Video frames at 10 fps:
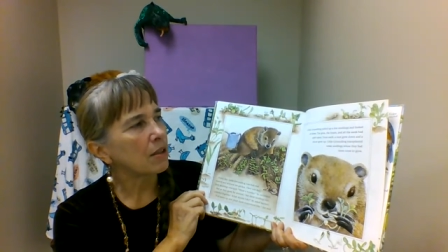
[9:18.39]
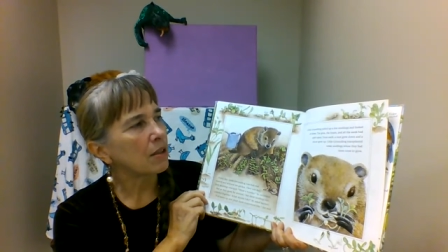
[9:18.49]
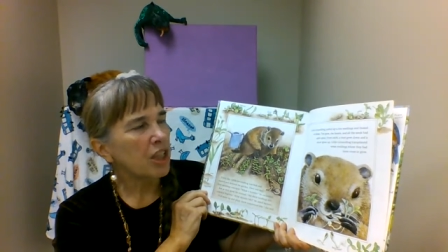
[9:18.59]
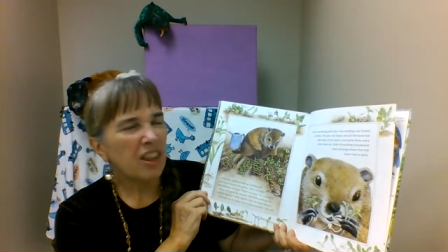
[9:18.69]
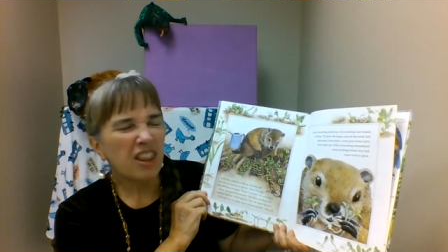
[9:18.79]

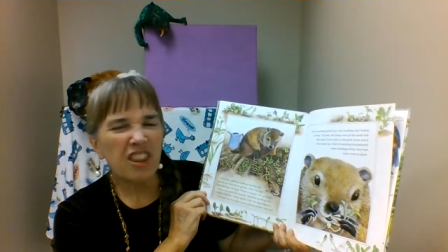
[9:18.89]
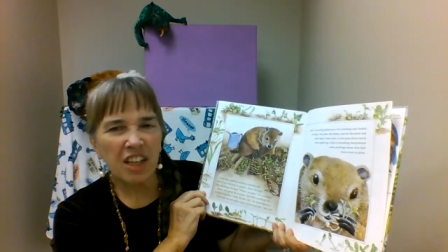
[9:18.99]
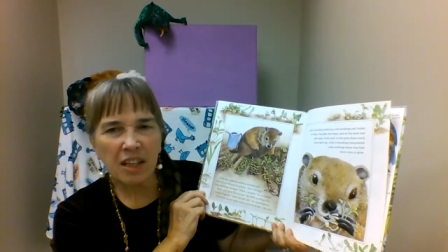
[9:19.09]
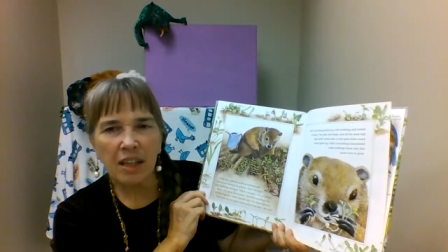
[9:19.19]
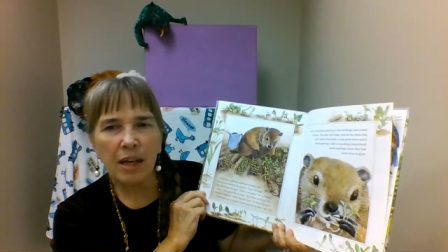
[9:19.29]
She
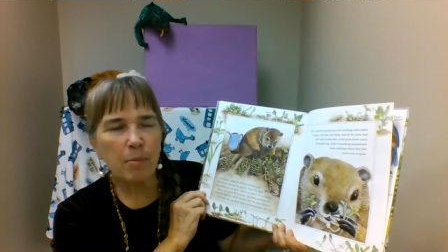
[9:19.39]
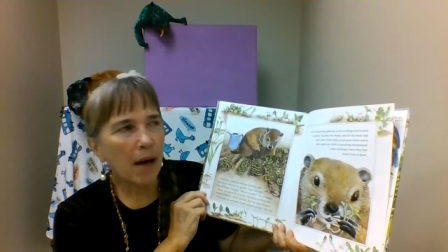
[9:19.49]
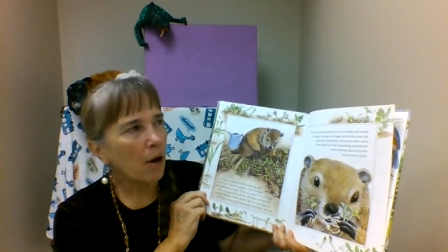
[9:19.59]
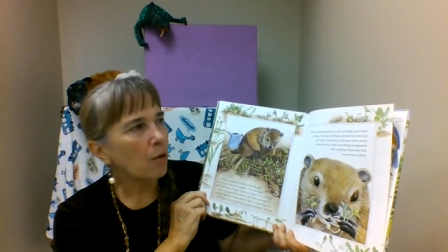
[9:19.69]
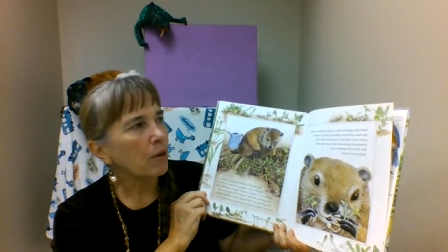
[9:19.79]
thinned them
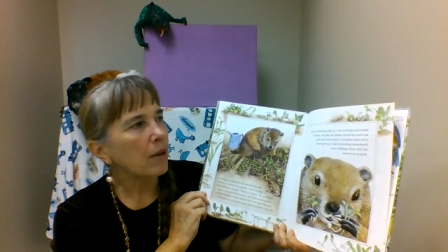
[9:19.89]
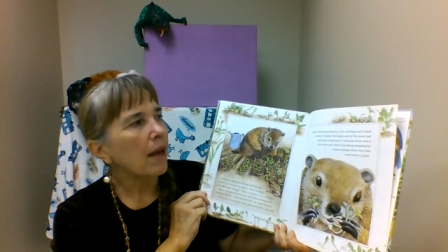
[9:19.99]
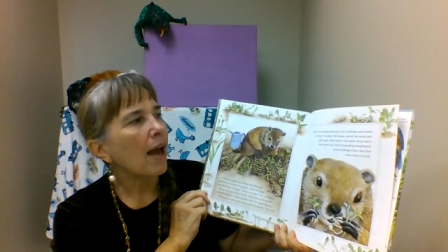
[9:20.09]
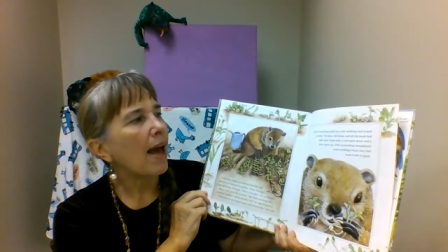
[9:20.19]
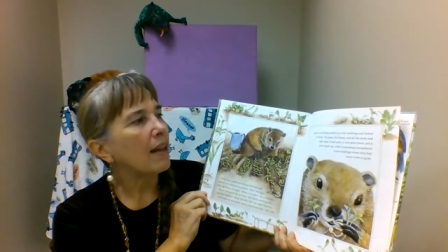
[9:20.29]
out
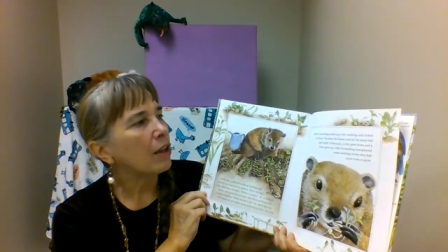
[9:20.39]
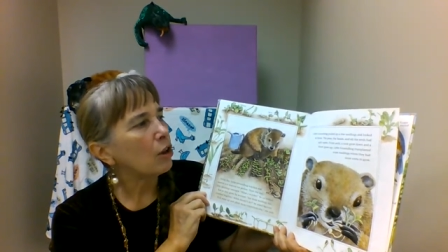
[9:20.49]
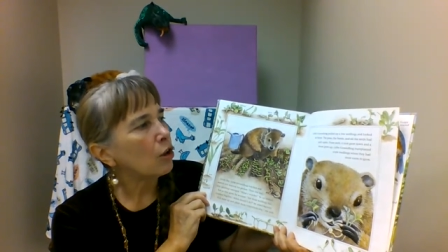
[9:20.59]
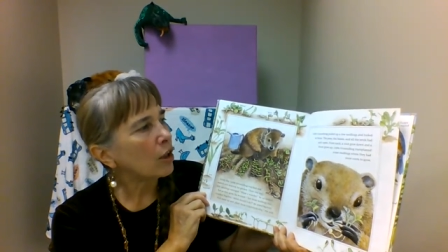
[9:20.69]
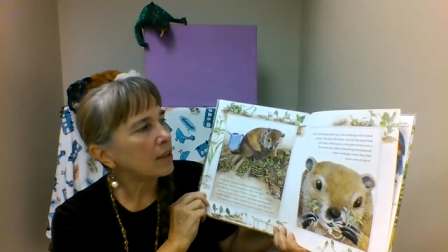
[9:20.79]

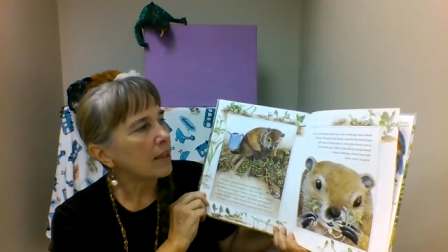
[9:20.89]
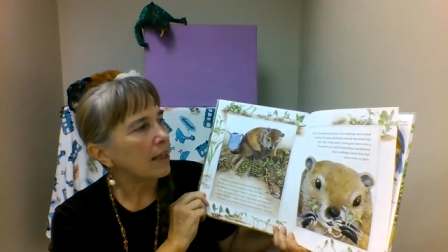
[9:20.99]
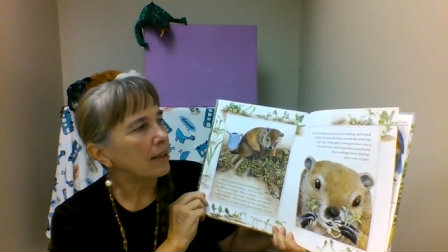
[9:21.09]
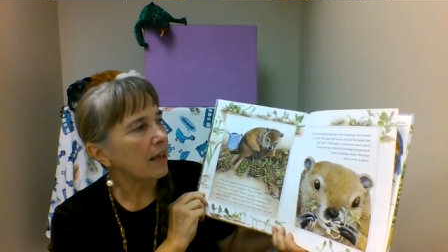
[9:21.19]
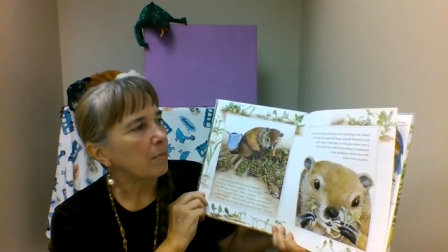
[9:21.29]
and looked
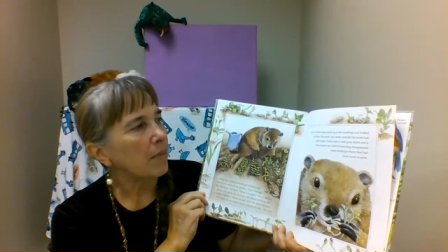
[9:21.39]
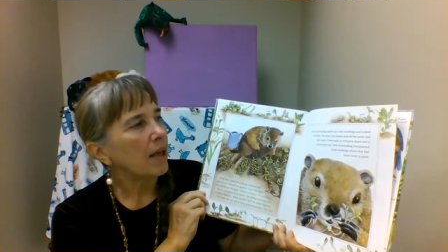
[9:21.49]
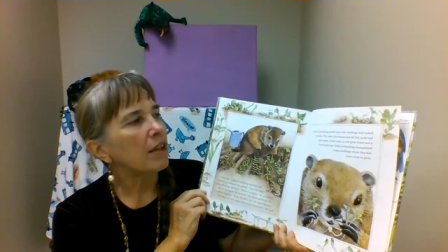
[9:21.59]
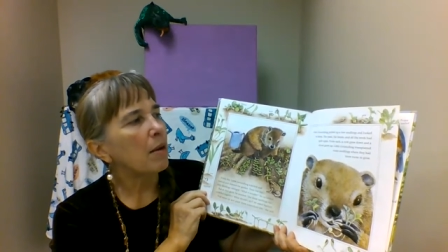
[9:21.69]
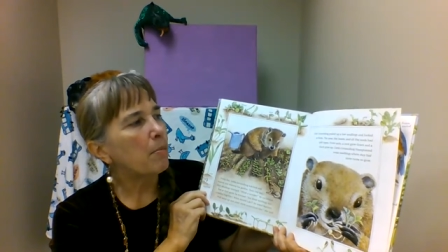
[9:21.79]
at them.
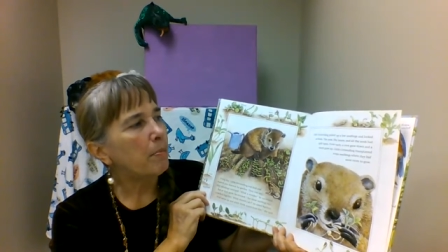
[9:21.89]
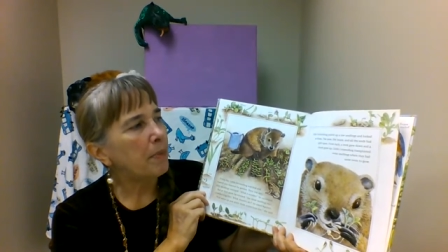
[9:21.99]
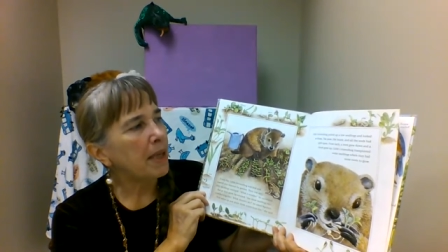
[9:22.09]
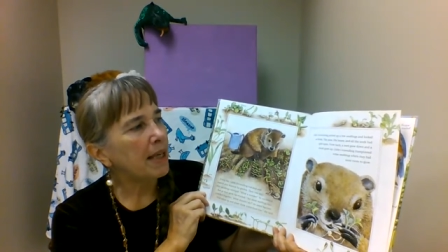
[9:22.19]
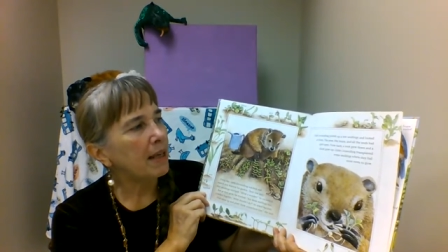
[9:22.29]
The
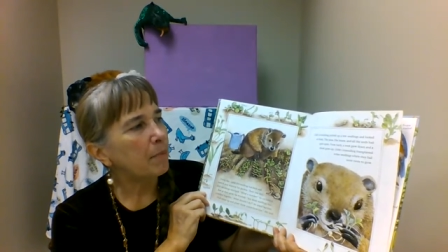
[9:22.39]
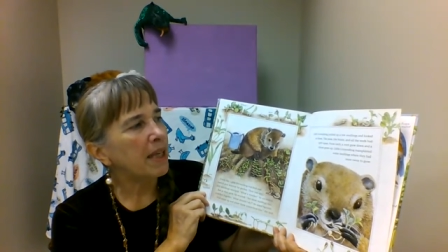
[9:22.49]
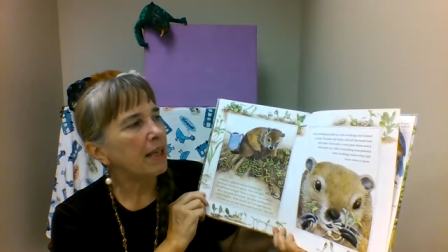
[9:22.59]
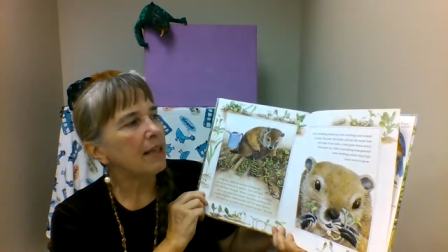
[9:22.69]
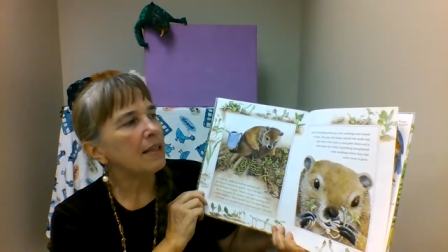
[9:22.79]
be-
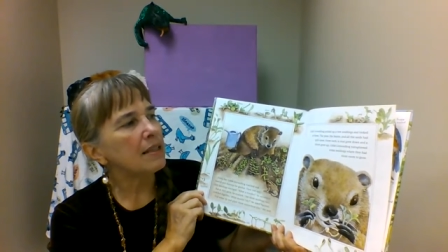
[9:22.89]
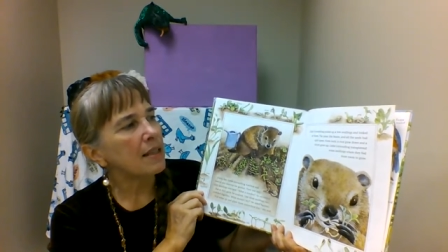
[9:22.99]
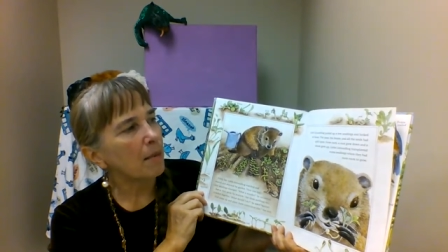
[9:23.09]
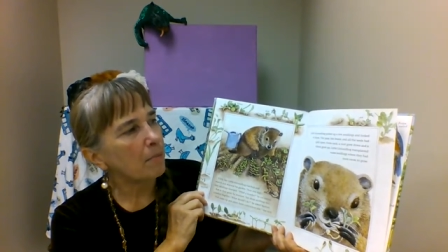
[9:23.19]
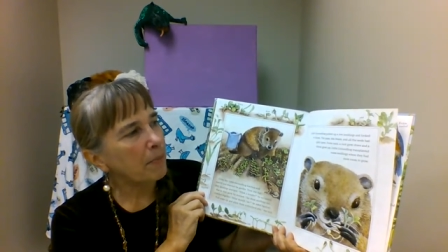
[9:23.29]

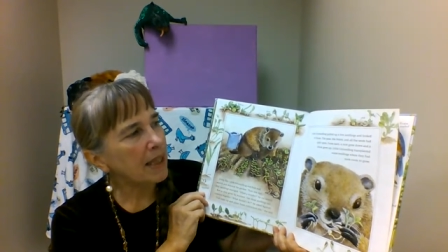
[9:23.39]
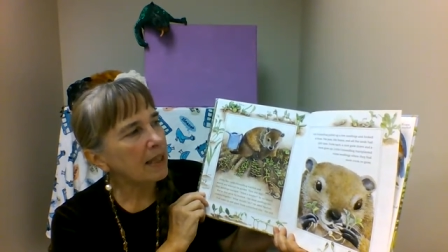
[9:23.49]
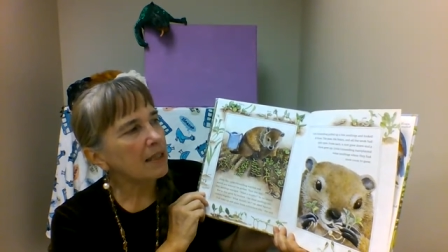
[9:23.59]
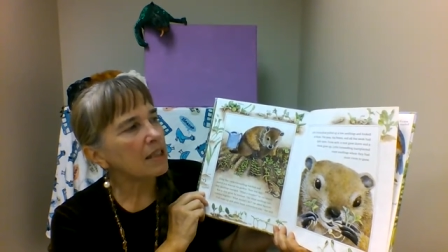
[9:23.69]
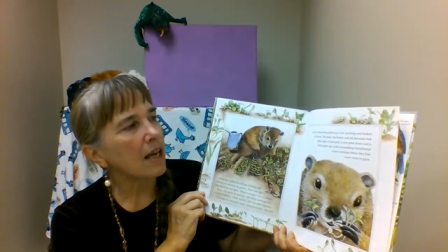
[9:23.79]
peas, the
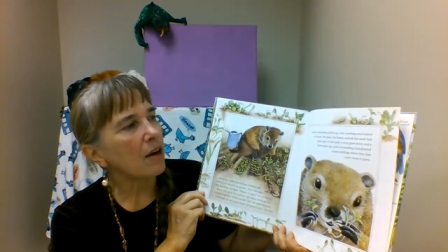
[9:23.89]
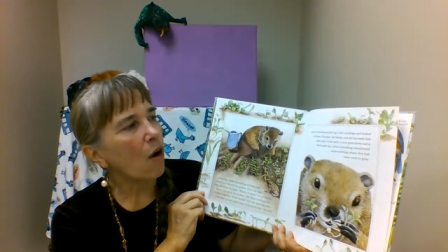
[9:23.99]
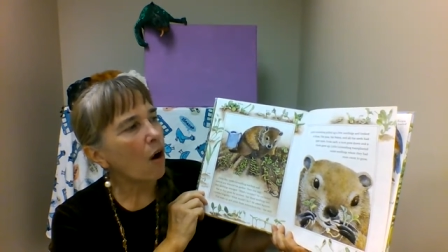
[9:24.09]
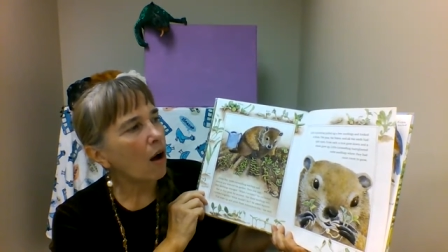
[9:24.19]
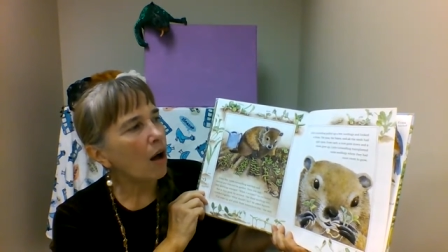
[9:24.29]
beans, and
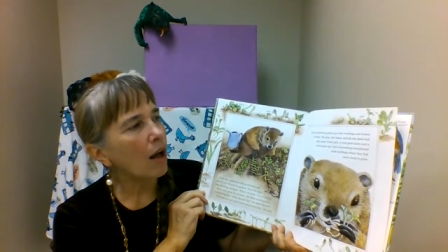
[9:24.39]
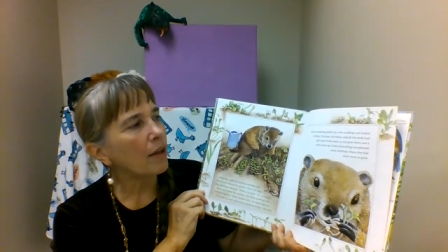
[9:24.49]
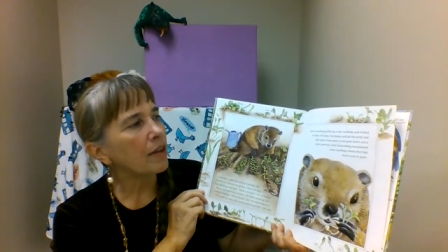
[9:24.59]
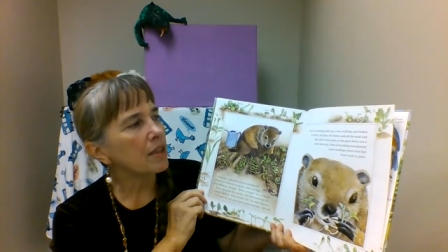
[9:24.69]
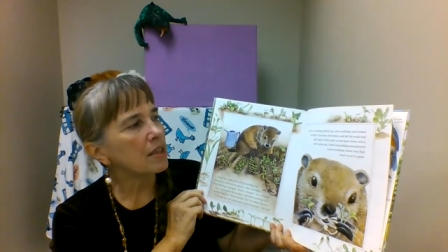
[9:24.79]

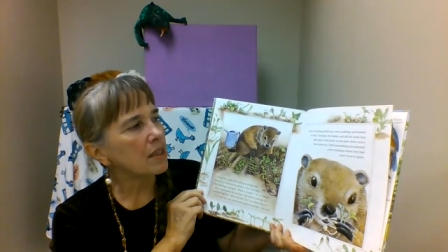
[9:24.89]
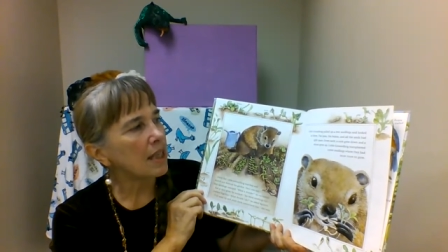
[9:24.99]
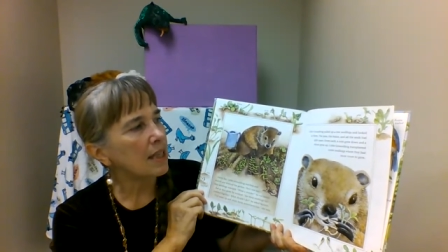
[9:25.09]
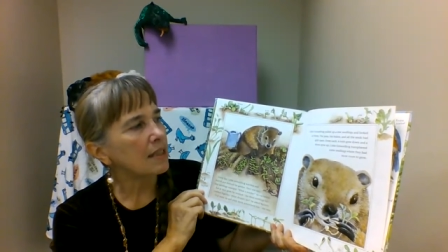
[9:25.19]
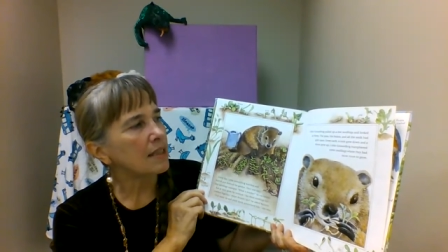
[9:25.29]
all the
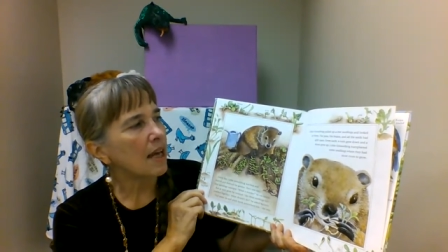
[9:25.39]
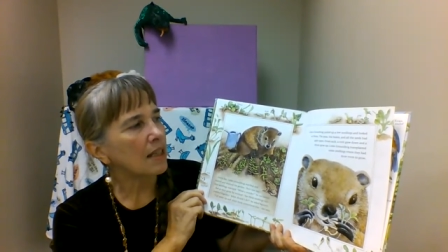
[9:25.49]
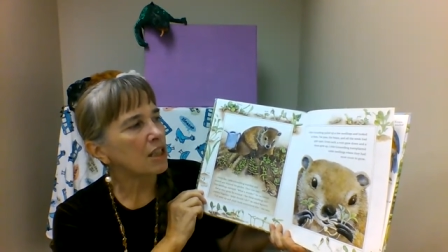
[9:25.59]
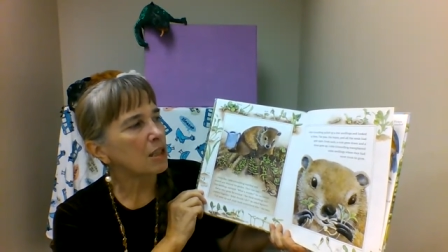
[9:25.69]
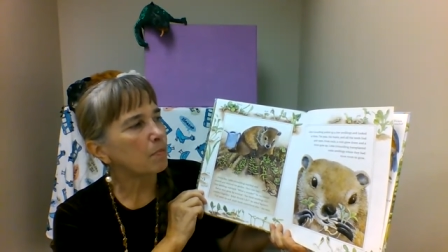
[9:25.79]
seeds
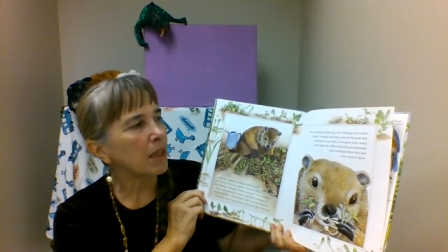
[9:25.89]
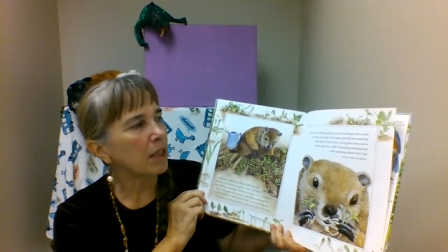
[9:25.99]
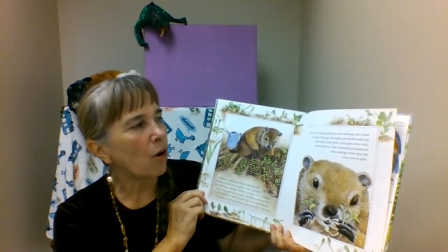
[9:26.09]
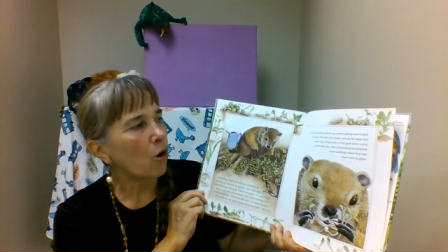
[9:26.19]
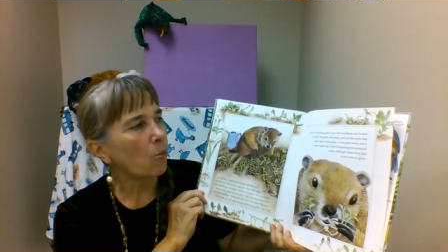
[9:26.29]
had
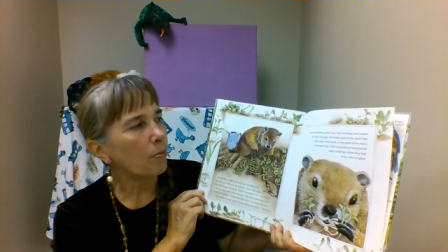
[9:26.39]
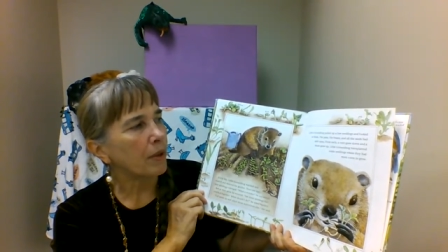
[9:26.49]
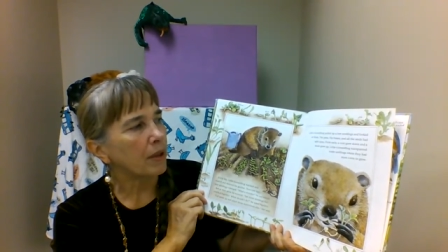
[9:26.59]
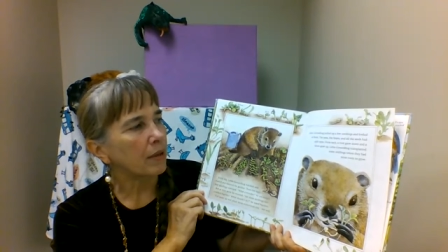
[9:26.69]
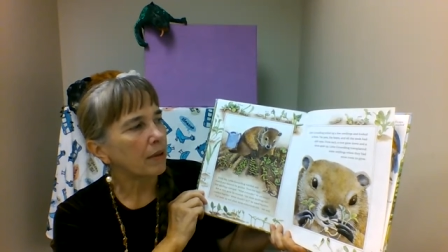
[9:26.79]
split
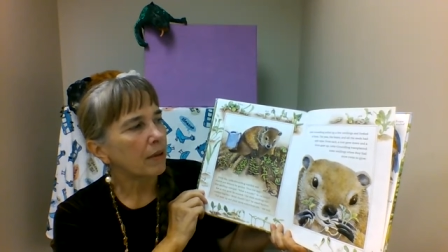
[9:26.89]
open.